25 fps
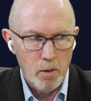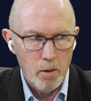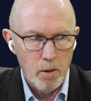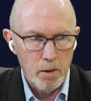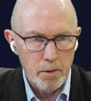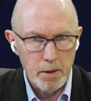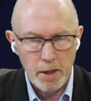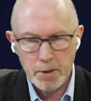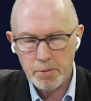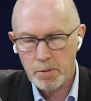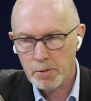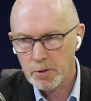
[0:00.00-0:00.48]

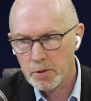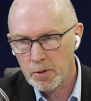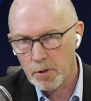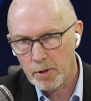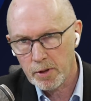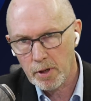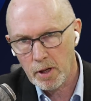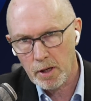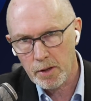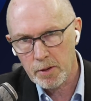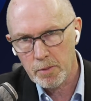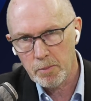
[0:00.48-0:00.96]
That's what's
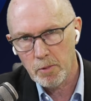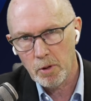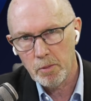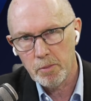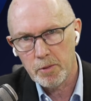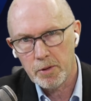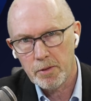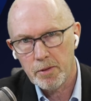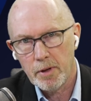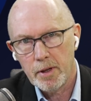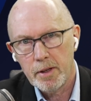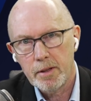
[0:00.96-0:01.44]
going on at the
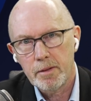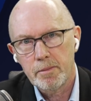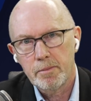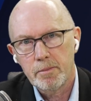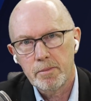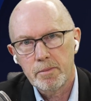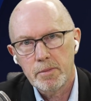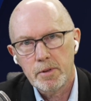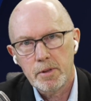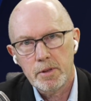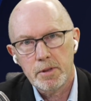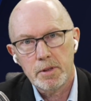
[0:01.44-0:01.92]
moment, right?
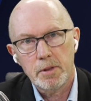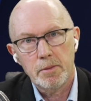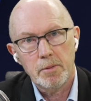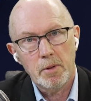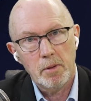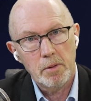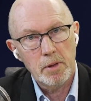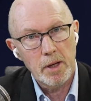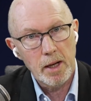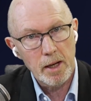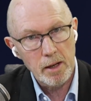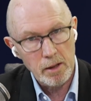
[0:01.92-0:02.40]
Because
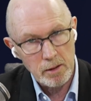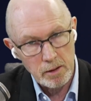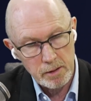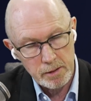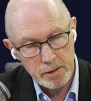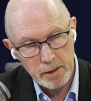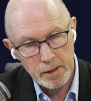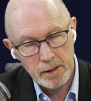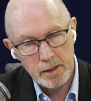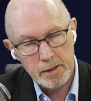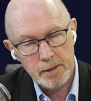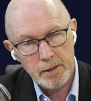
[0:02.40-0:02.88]

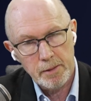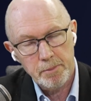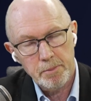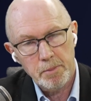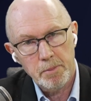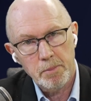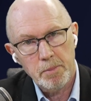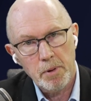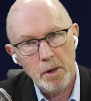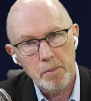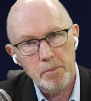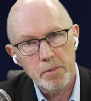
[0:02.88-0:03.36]
the
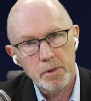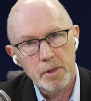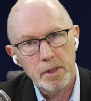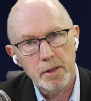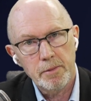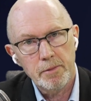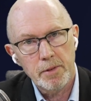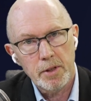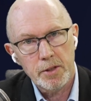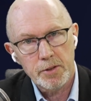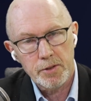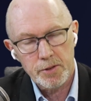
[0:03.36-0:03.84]
property
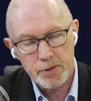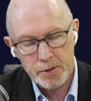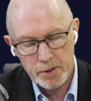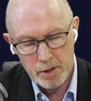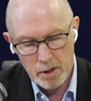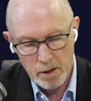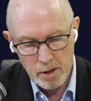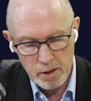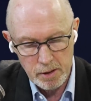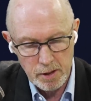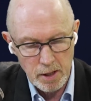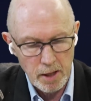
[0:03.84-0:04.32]
investors
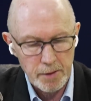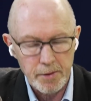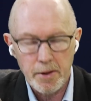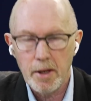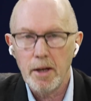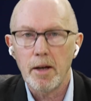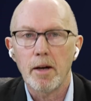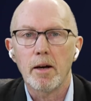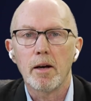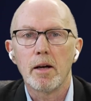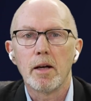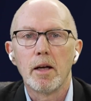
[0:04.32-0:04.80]
are not
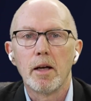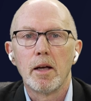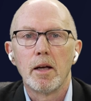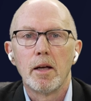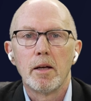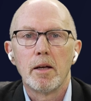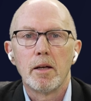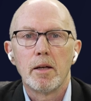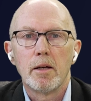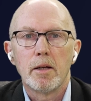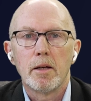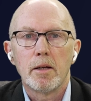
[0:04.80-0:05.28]
there.
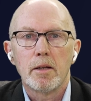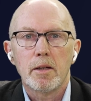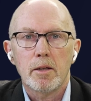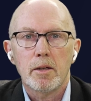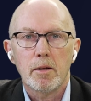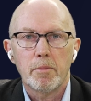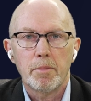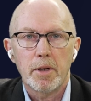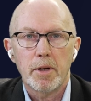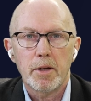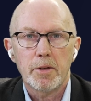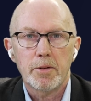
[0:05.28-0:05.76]

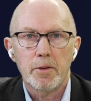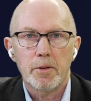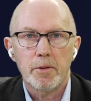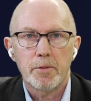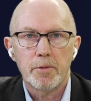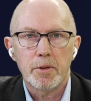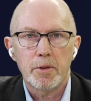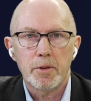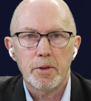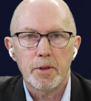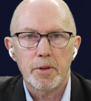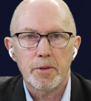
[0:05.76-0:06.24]
Compared to a
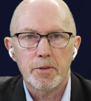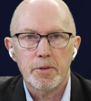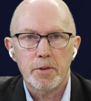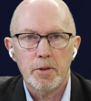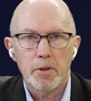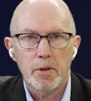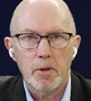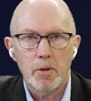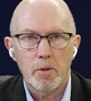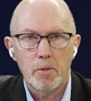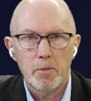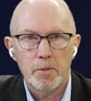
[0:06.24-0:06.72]
few years
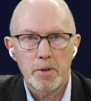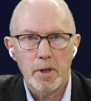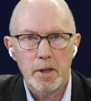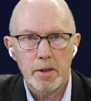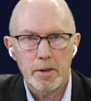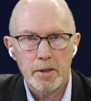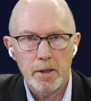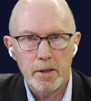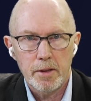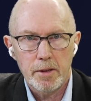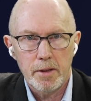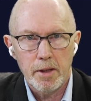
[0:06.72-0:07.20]
ago,
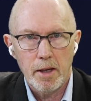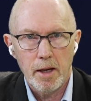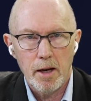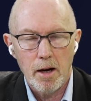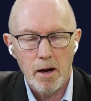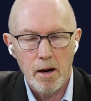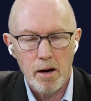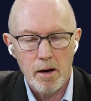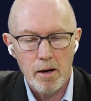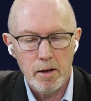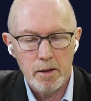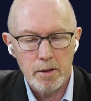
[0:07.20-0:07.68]
they
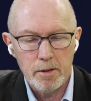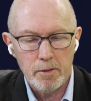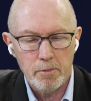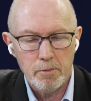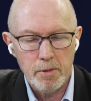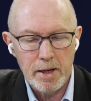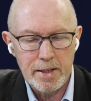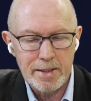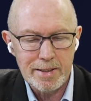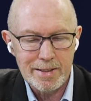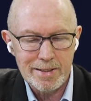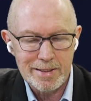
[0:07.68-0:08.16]
are
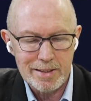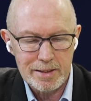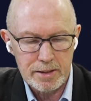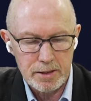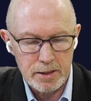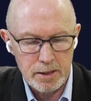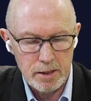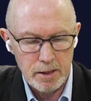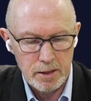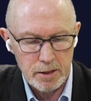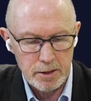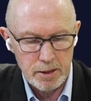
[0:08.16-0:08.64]

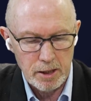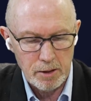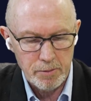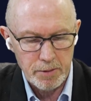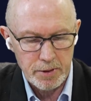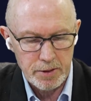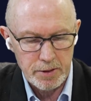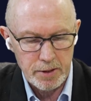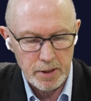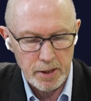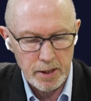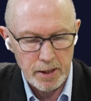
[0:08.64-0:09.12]
reticent, shall
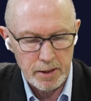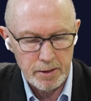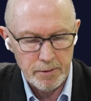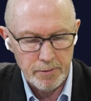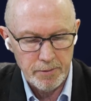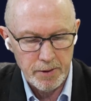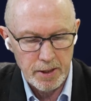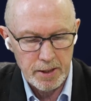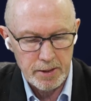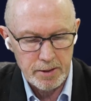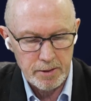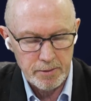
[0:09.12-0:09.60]
we say, in the
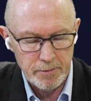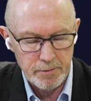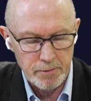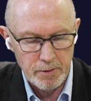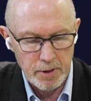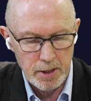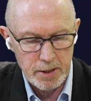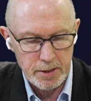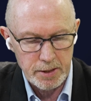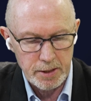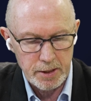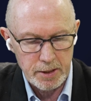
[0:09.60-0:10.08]
face of
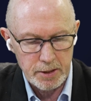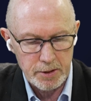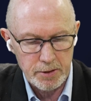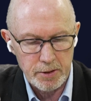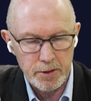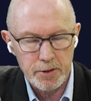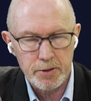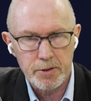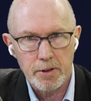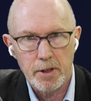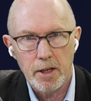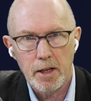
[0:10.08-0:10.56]
rising
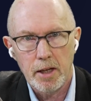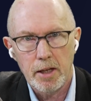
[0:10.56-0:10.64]
interest